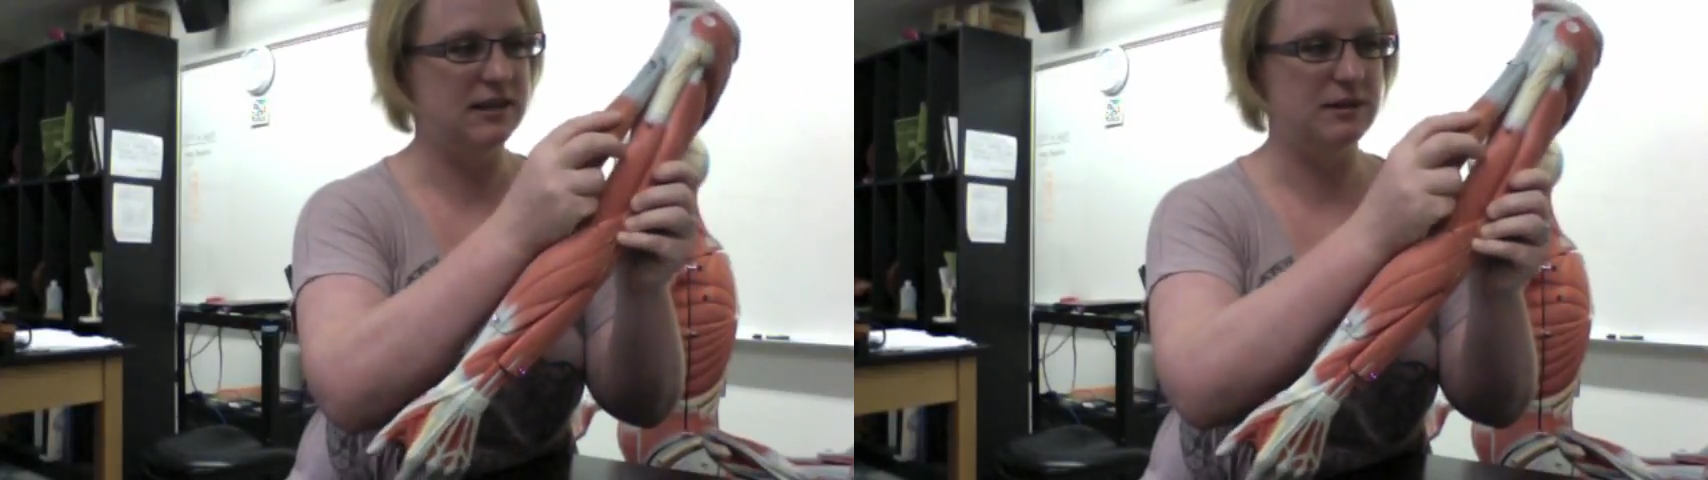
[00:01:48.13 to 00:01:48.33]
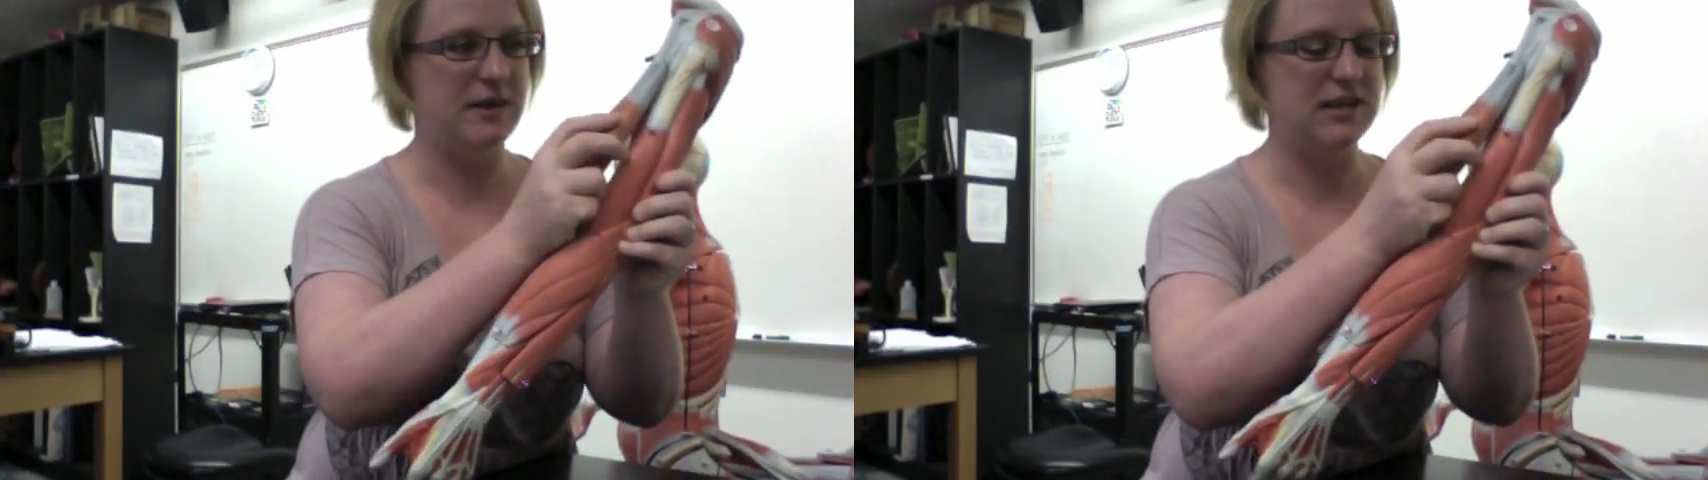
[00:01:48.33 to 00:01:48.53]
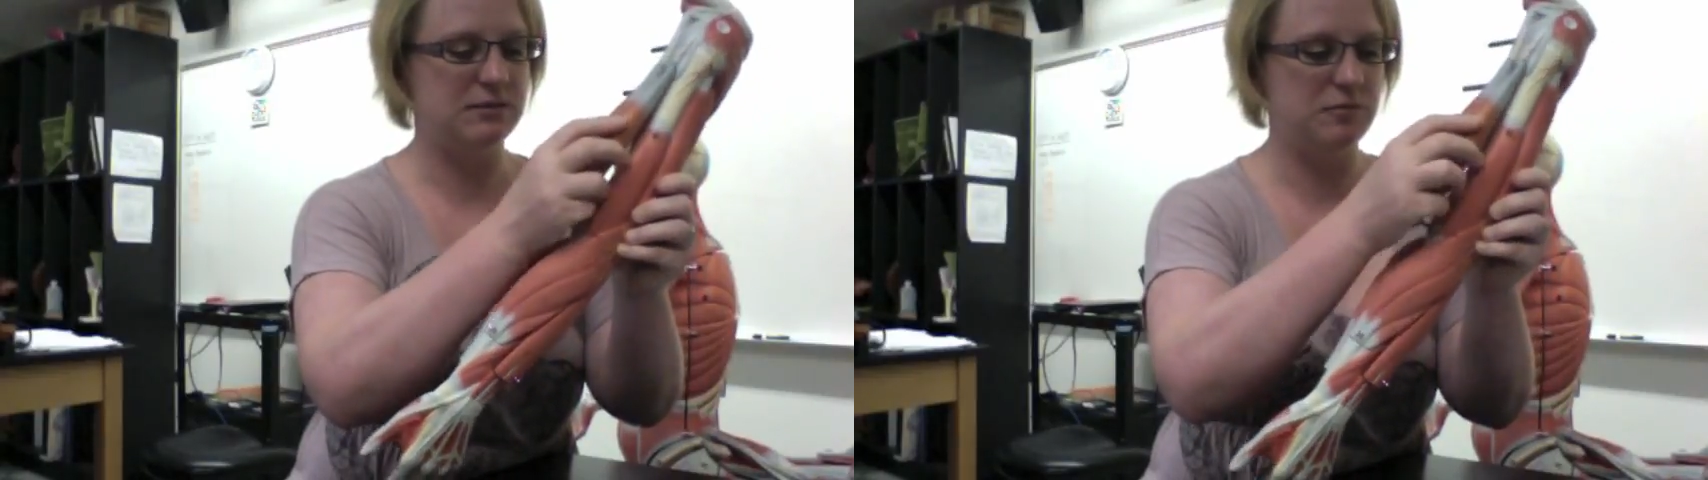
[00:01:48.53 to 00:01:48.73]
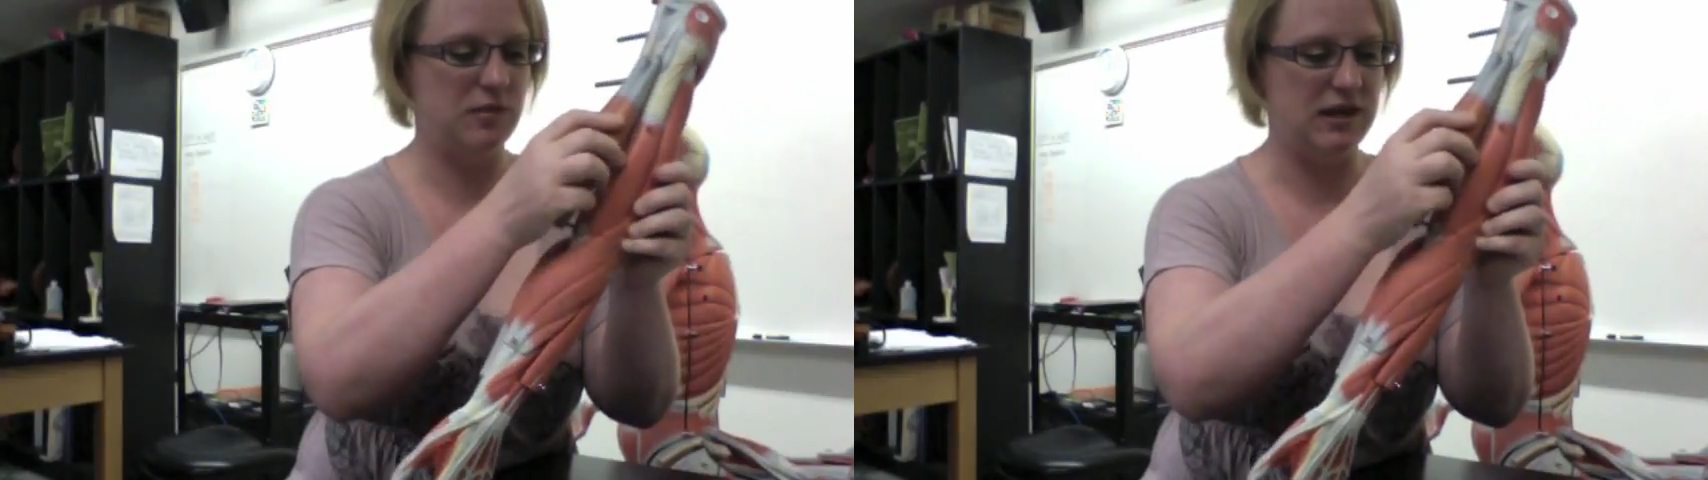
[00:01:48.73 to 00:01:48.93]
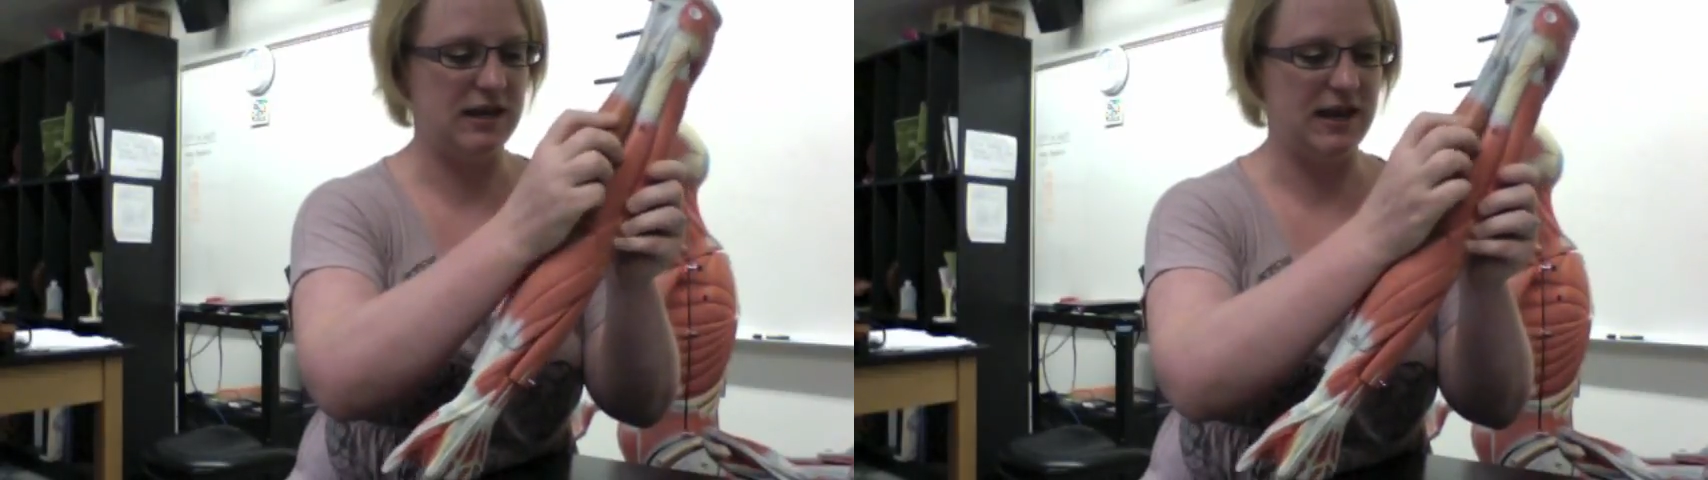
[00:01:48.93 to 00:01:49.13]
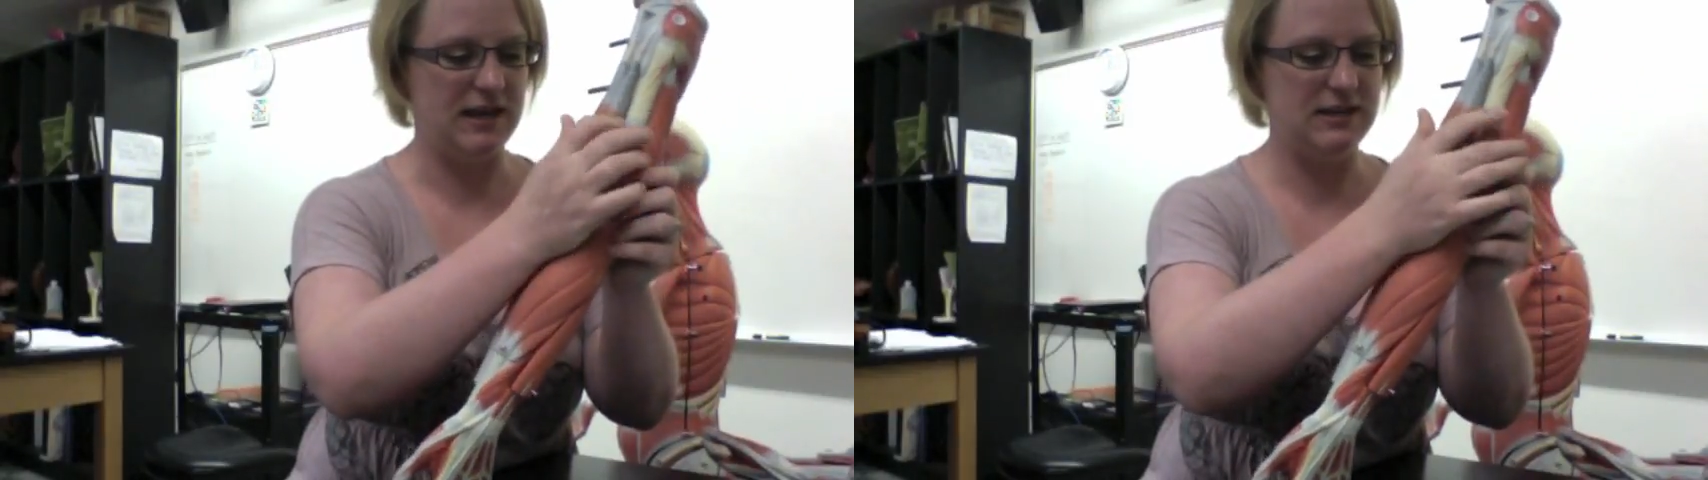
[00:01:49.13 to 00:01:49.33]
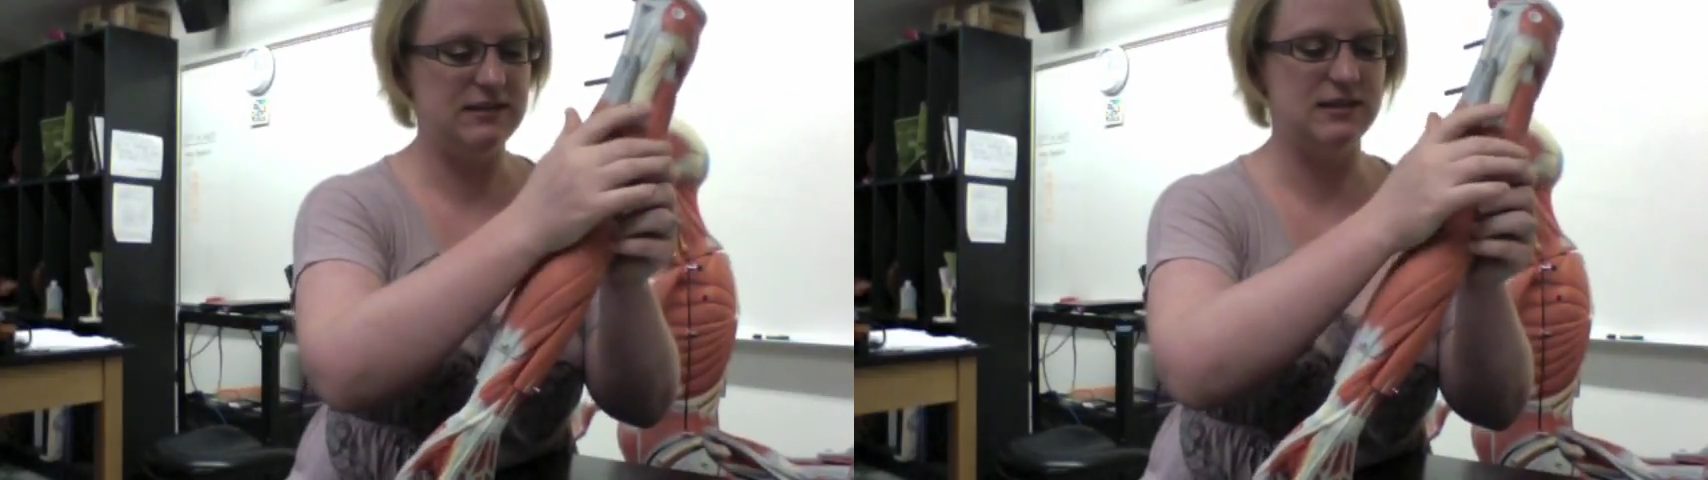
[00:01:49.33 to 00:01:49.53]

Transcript: that the biceps brachii is.